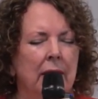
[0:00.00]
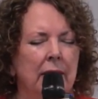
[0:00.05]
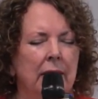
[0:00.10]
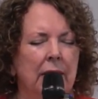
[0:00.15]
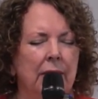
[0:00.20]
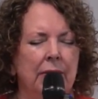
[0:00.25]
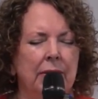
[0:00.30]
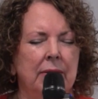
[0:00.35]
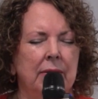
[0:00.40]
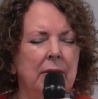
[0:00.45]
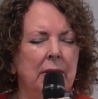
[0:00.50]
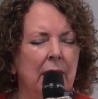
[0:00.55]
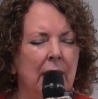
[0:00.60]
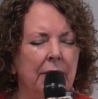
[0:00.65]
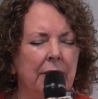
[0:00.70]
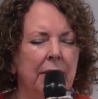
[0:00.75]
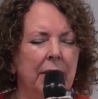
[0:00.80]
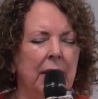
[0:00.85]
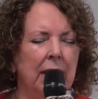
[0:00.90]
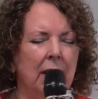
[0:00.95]
There is
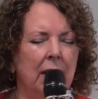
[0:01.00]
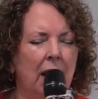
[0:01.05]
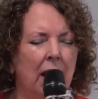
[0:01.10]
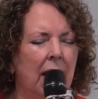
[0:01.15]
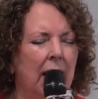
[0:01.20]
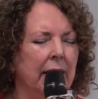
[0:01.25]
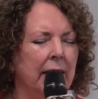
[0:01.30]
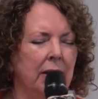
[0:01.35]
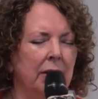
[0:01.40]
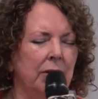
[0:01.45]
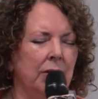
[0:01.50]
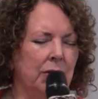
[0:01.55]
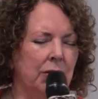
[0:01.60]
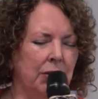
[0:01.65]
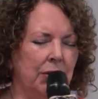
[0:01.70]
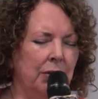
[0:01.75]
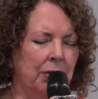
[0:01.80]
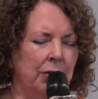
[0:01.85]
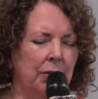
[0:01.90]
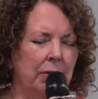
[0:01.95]
nothing I can
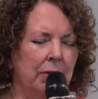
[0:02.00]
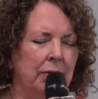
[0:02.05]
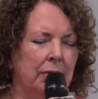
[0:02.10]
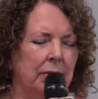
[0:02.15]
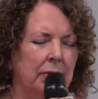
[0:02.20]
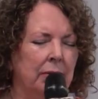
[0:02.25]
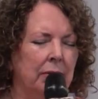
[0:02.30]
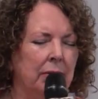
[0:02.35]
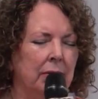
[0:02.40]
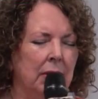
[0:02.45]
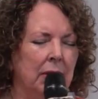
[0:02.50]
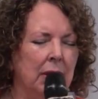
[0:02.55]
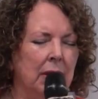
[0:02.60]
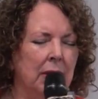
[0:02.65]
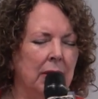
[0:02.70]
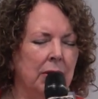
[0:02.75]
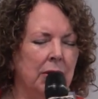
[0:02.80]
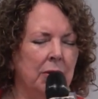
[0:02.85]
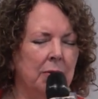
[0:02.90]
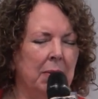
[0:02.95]
do
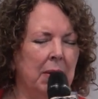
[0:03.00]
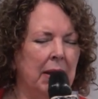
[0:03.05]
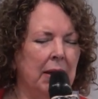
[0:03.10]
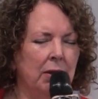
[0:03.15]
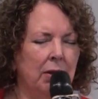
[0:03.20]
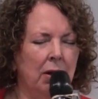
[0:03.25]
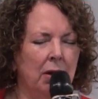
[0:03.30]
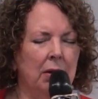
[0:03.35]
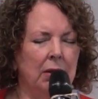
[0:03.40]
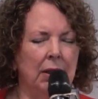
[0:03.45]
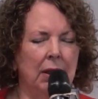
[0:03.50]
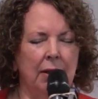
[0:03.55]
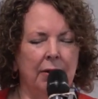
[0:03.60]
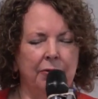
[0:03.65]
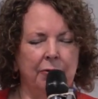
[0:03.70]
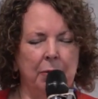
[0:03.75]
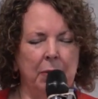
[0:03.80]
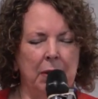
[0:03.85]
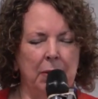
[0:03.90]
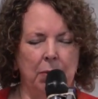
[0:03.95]
to make God
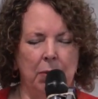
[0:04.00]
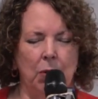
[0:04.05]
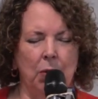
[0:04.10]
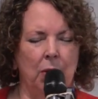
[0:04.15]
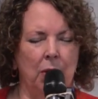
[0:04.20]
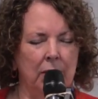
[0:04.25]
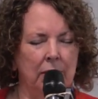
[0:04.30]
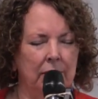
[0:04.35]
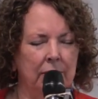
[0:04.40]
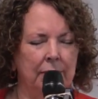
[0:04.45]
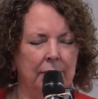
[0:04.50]
love me more.